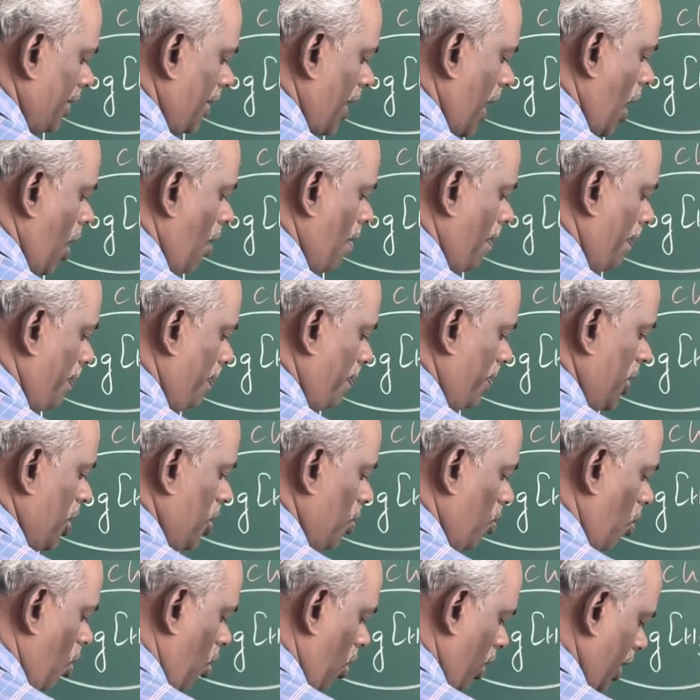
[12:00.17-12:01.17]
have
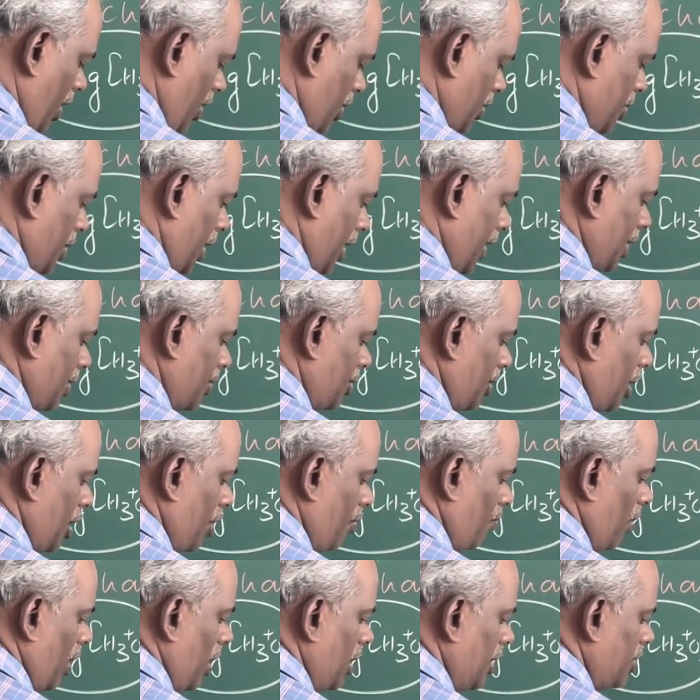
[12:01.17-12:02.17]
POH that is
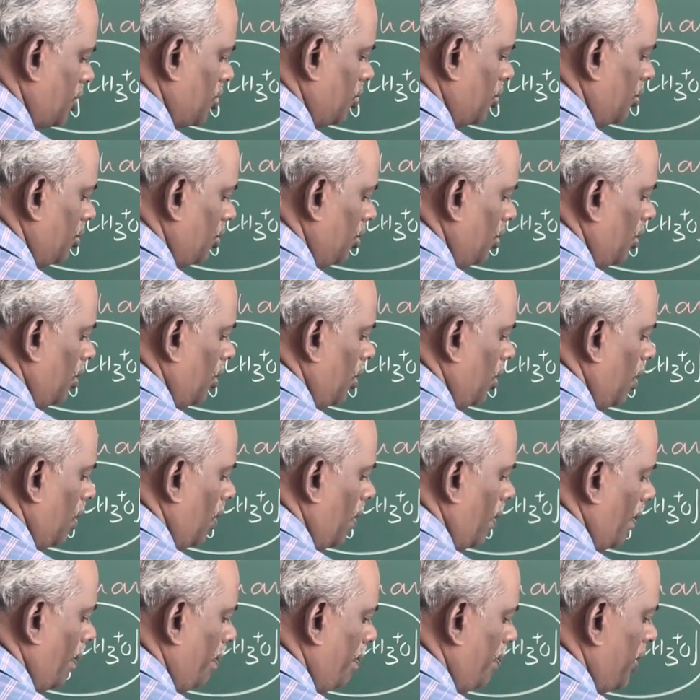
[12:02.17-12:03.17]
equal to
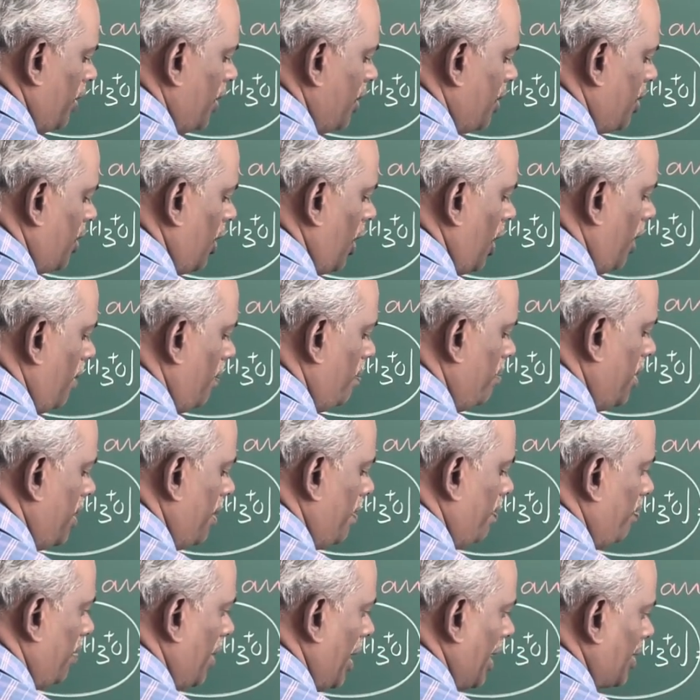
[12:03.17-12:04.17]

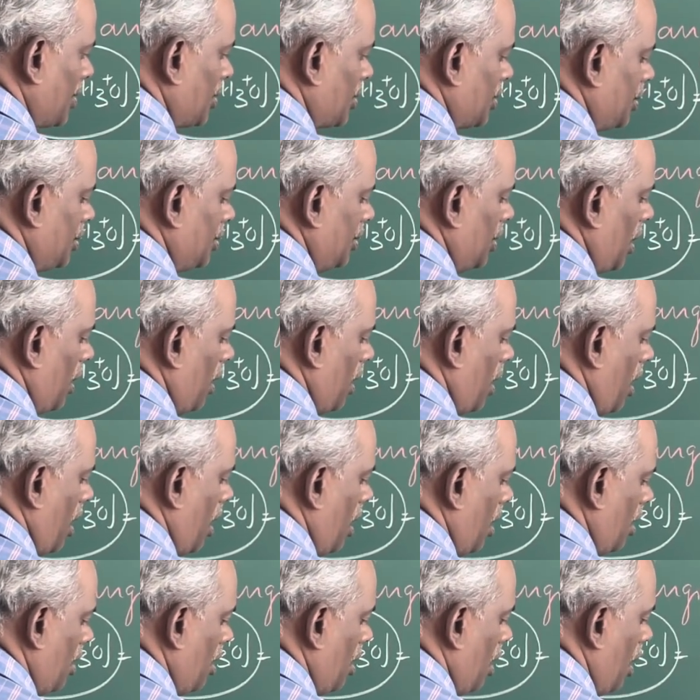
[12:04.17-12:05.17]
PKB plus the
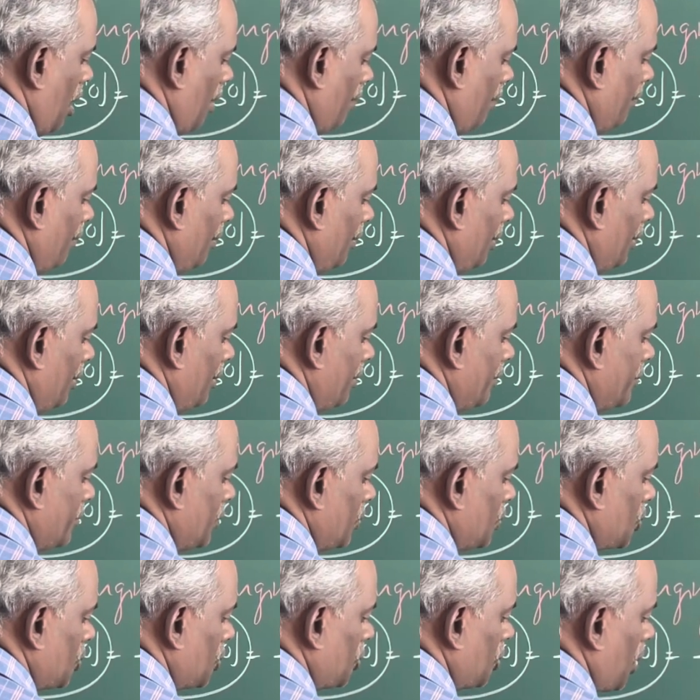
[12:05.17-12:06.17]
log of
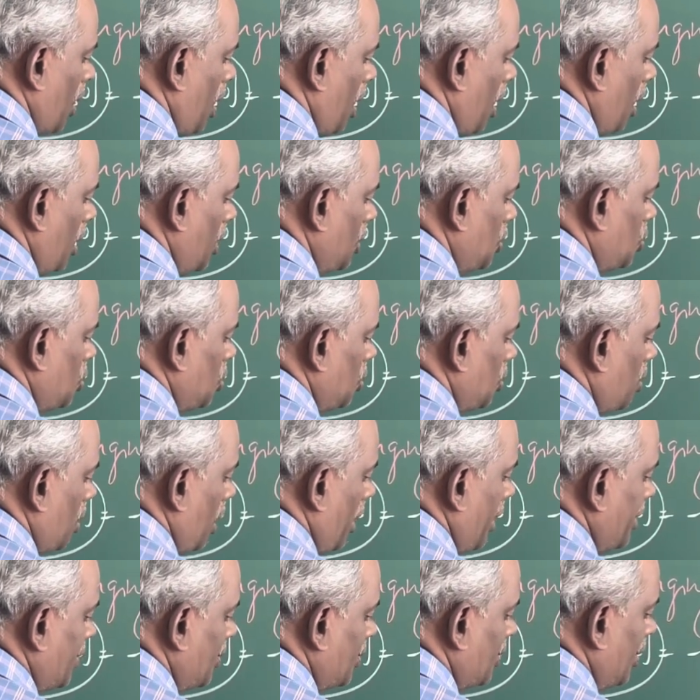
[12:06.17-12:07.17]
salt
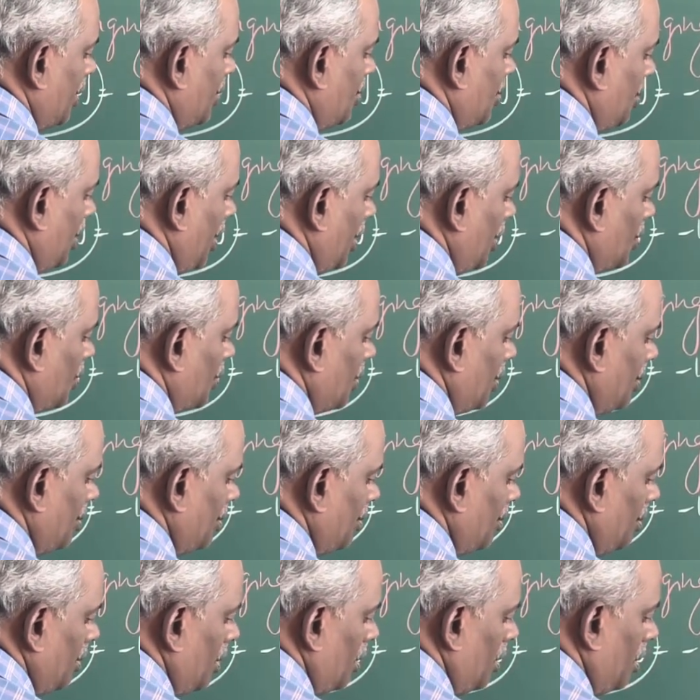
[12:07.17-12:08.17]

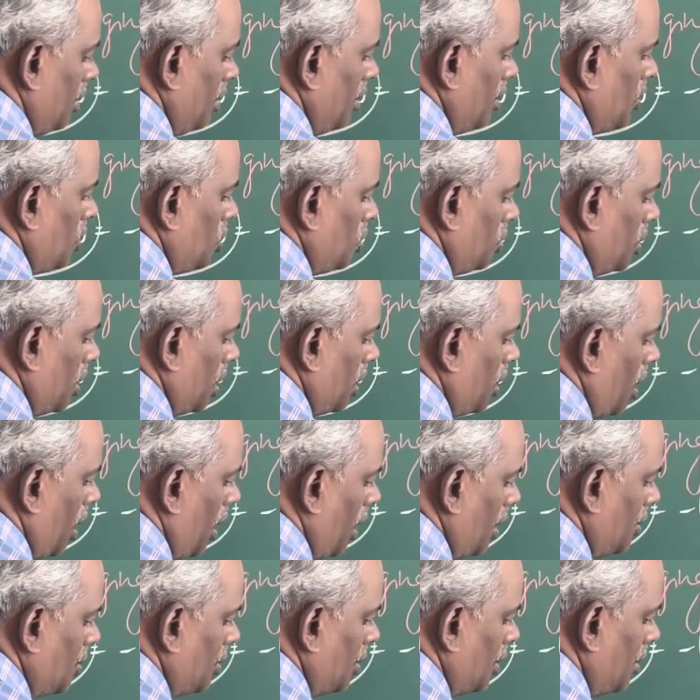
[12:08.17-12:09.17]
concentration to the
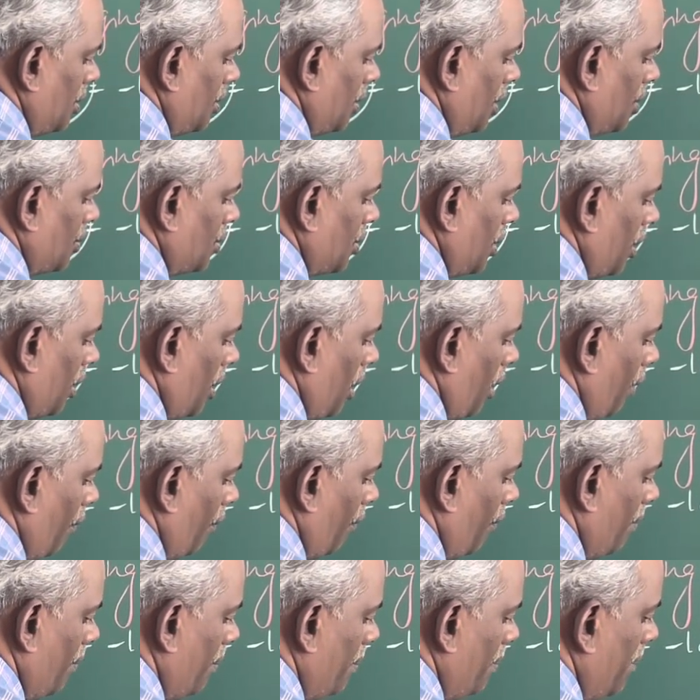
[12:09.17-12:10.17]
concentration
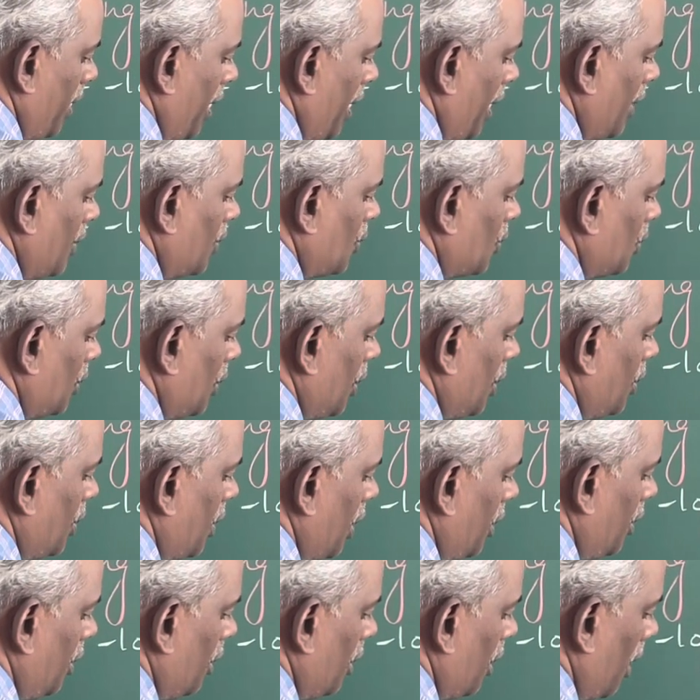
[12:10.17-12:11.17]
of base in the
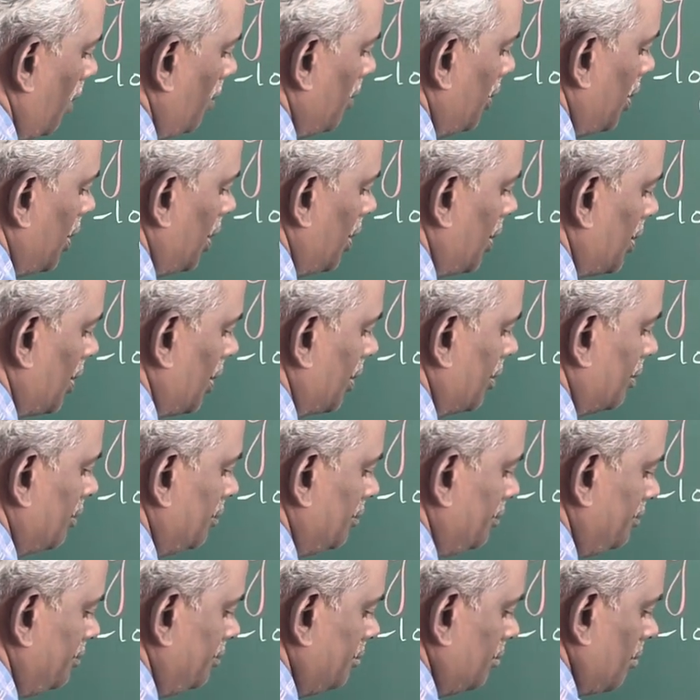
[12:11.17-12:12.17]
denominator.
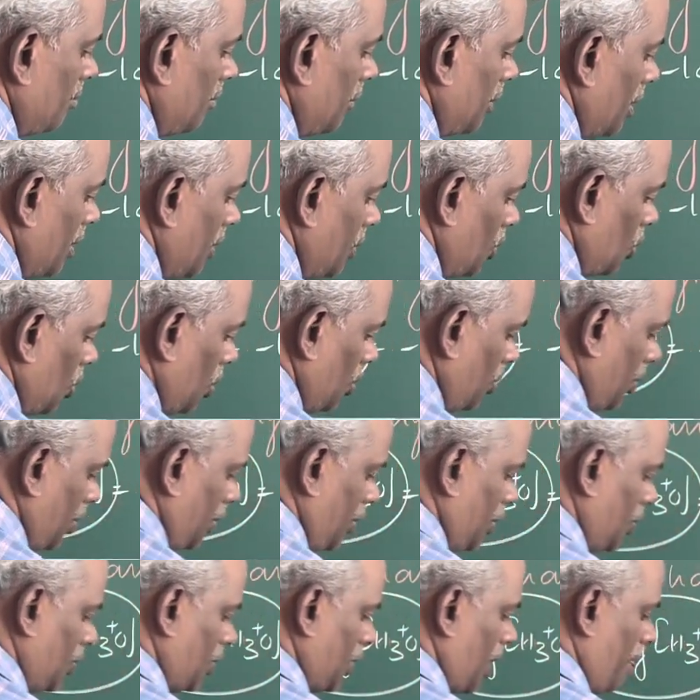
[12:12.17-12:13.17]
So this
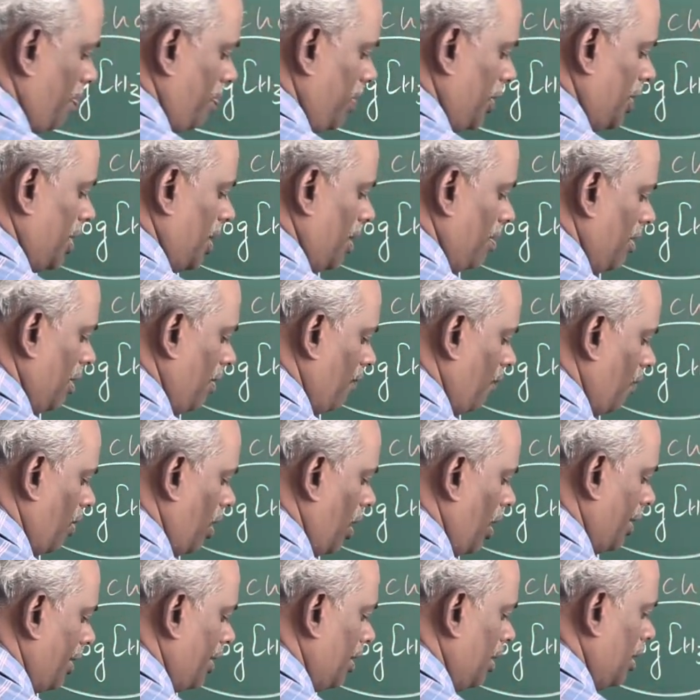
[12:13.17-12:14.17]
is applicable
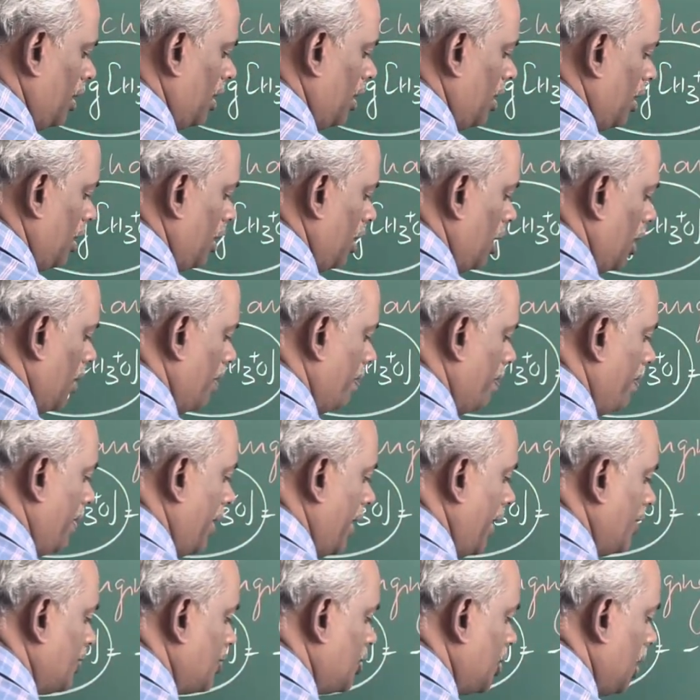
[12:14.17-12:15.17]
for a
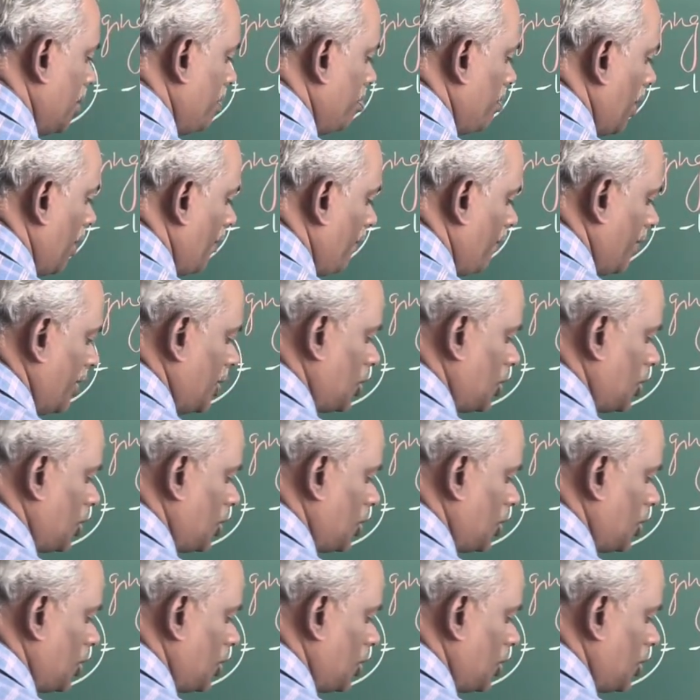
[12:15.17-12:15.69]
basic buffer